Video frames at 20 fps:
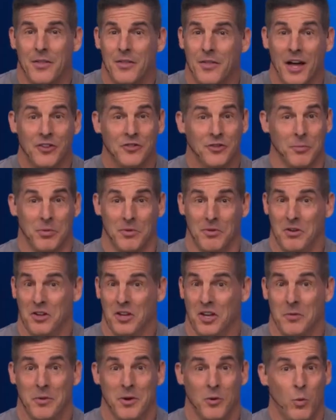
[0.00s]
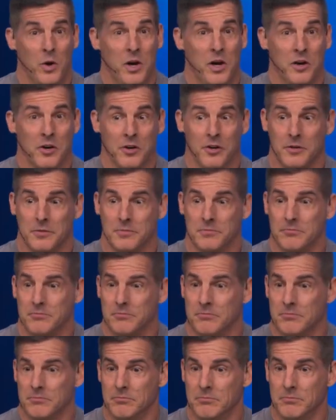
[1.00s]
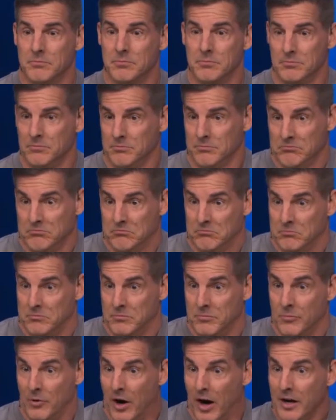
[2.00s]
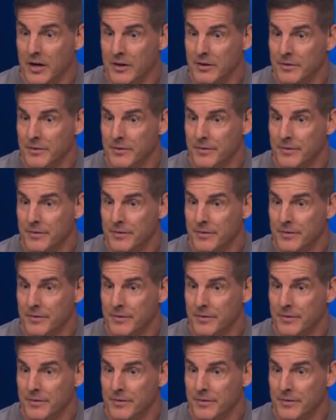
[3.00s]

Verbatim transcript: That's a little bit weird, right?